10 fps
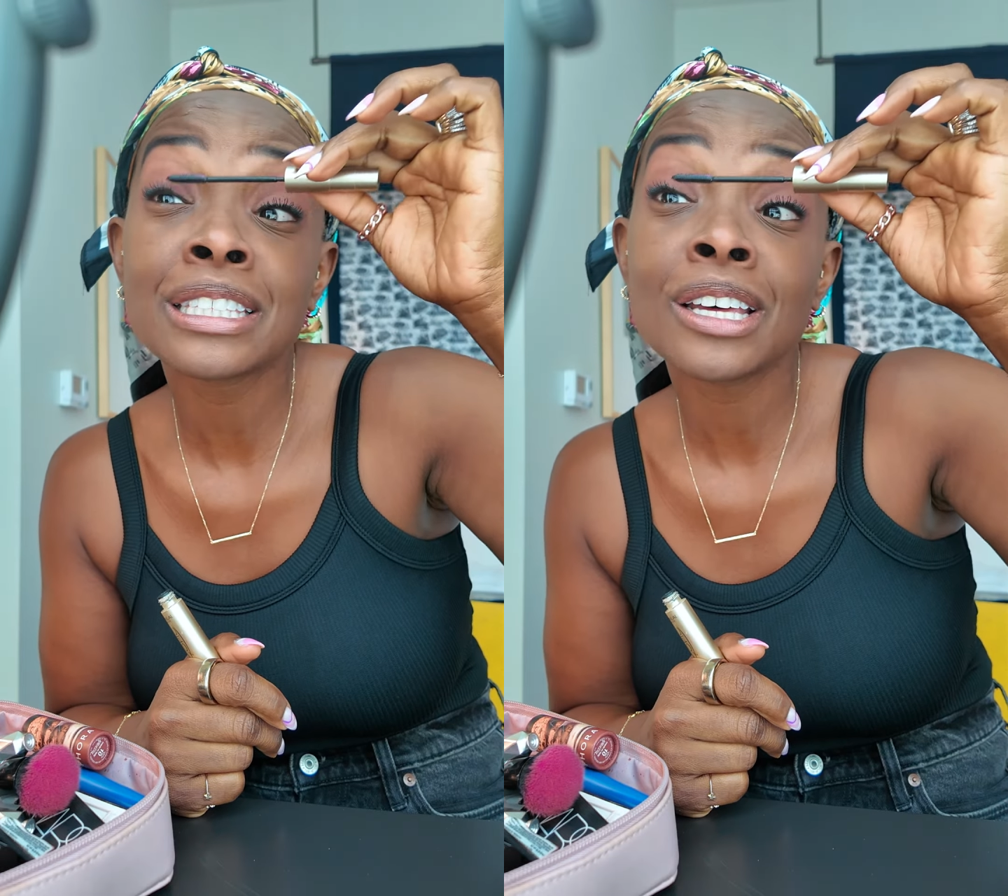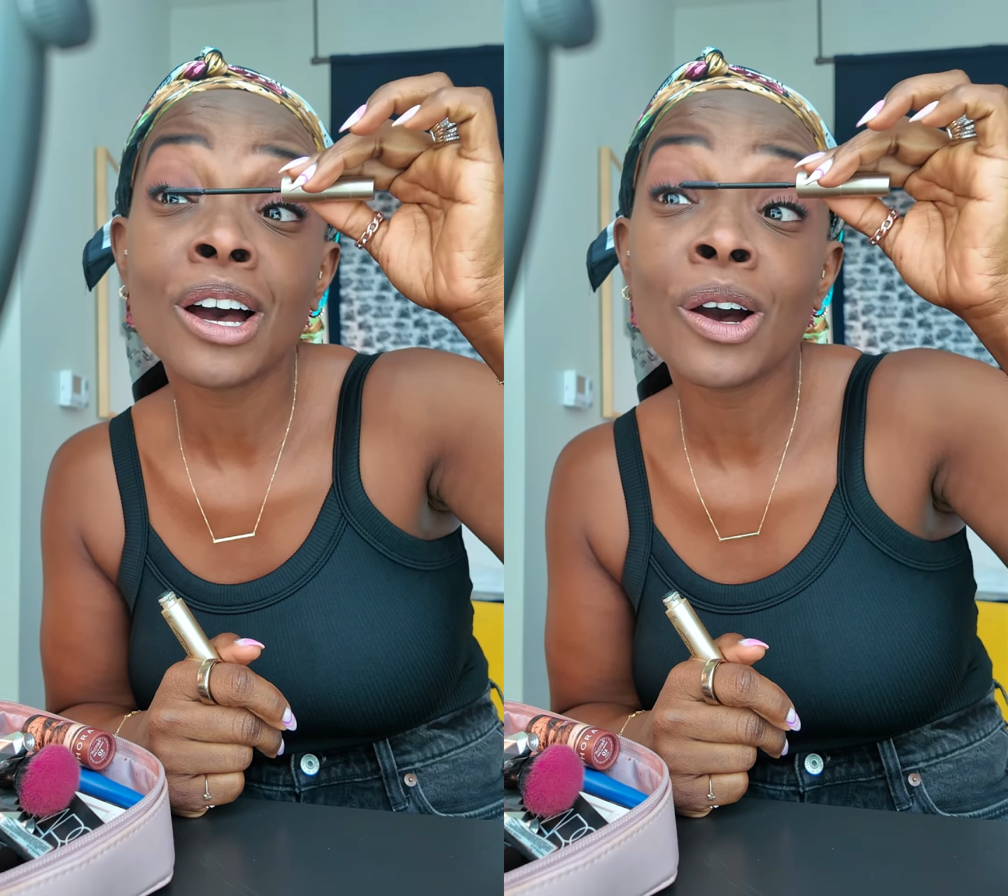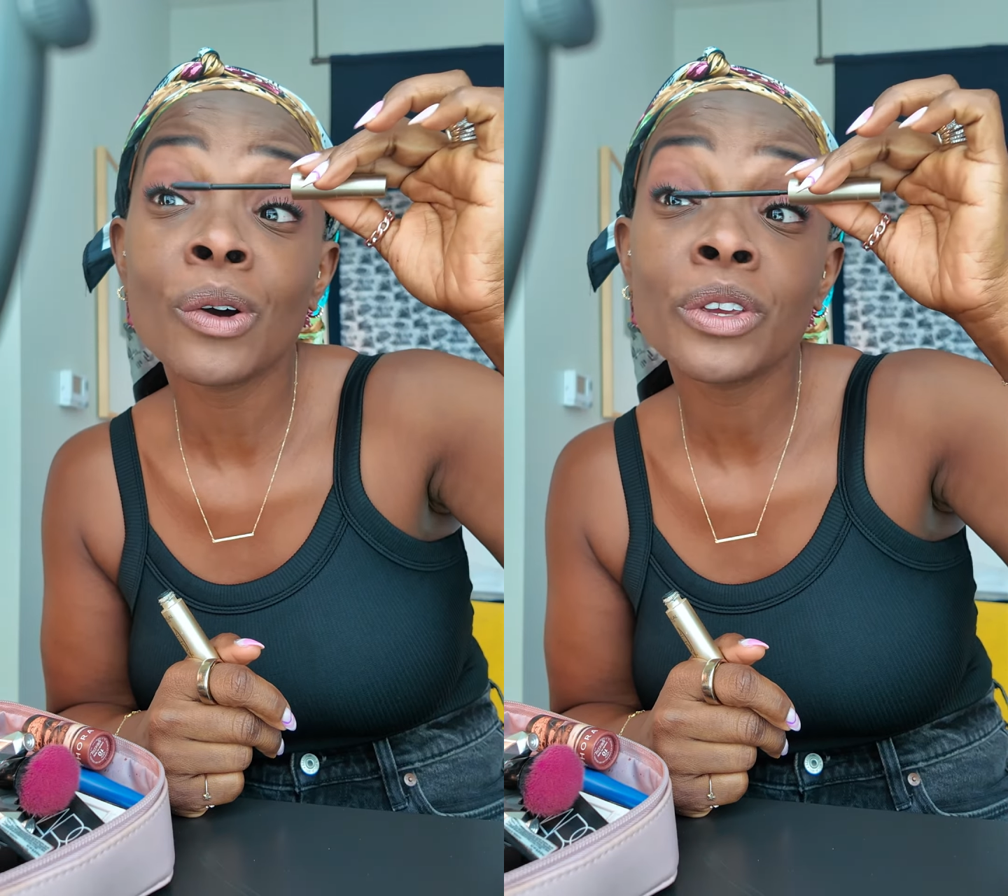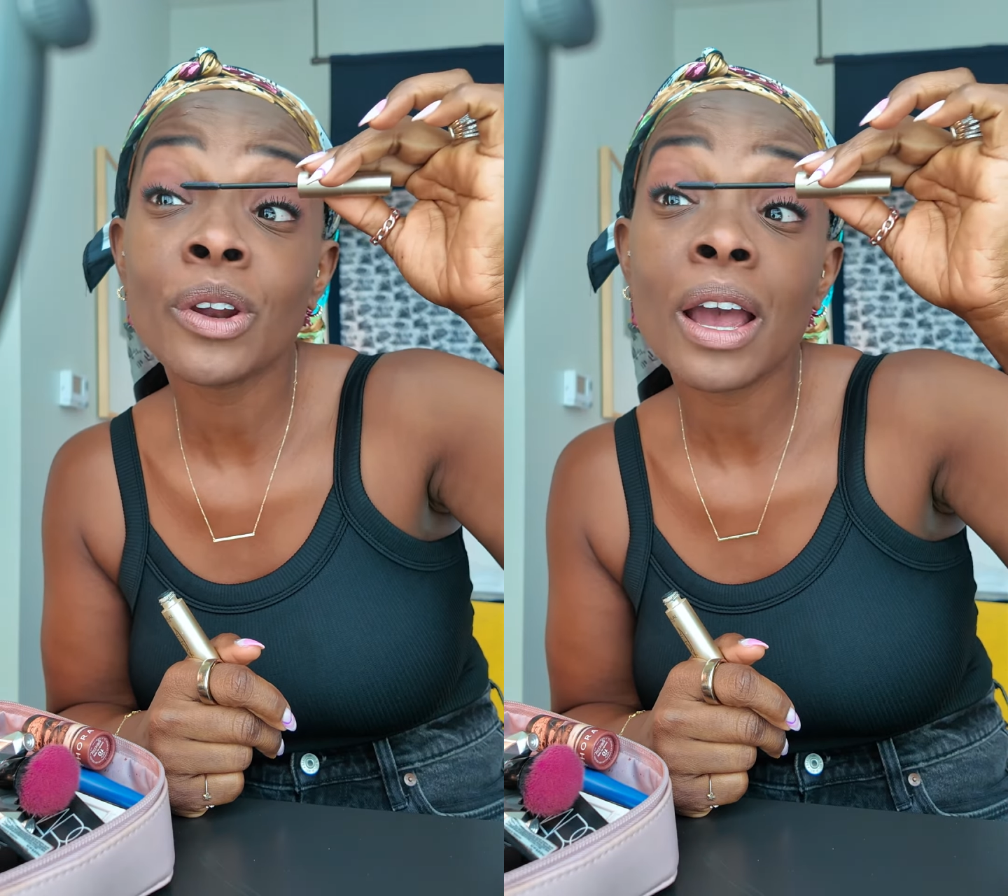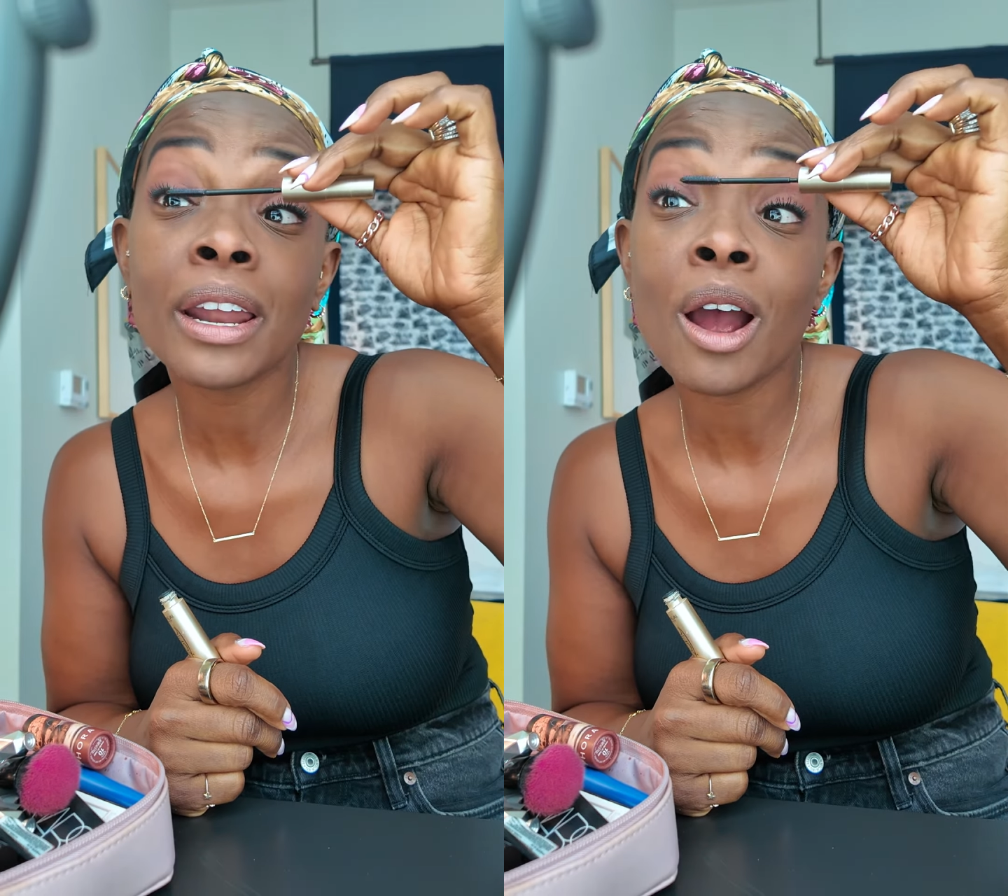So, you
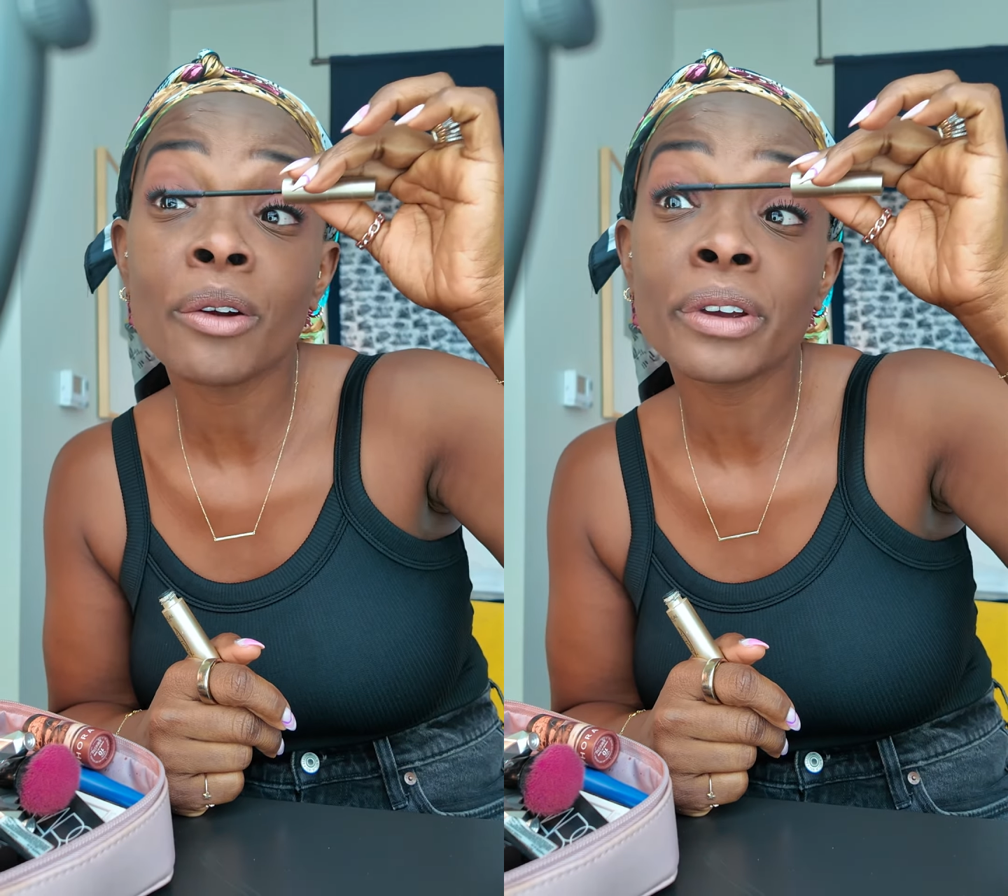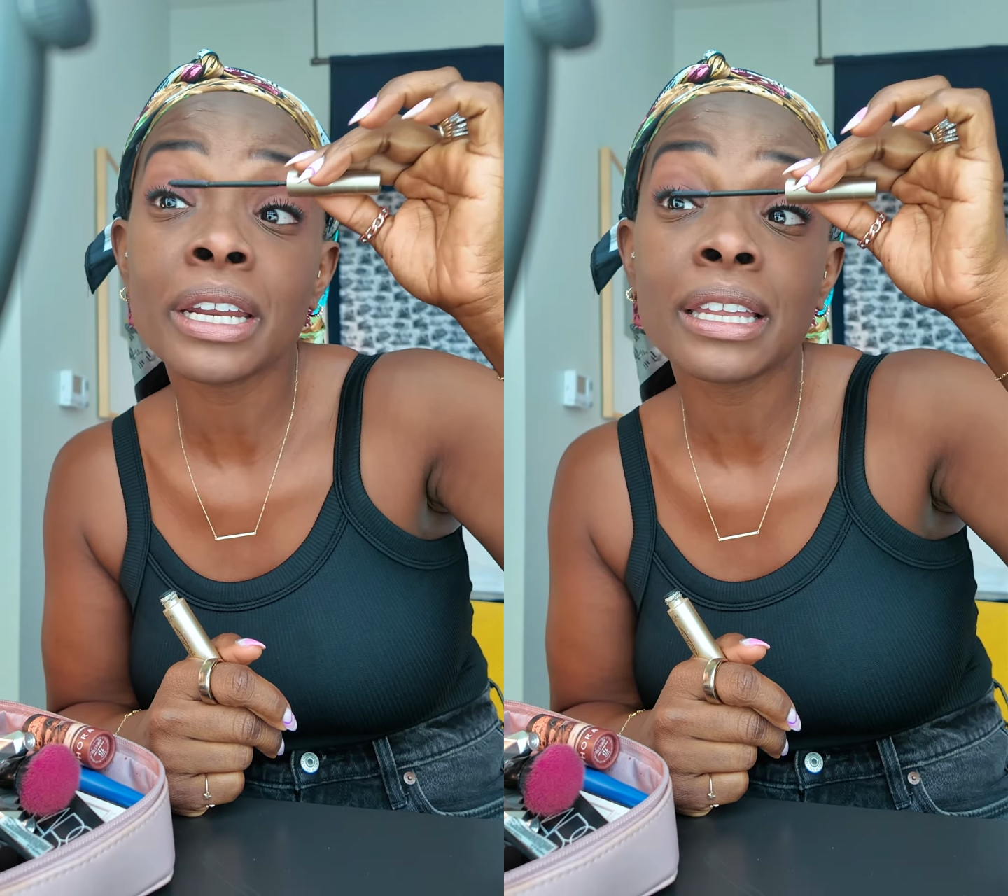know, I had already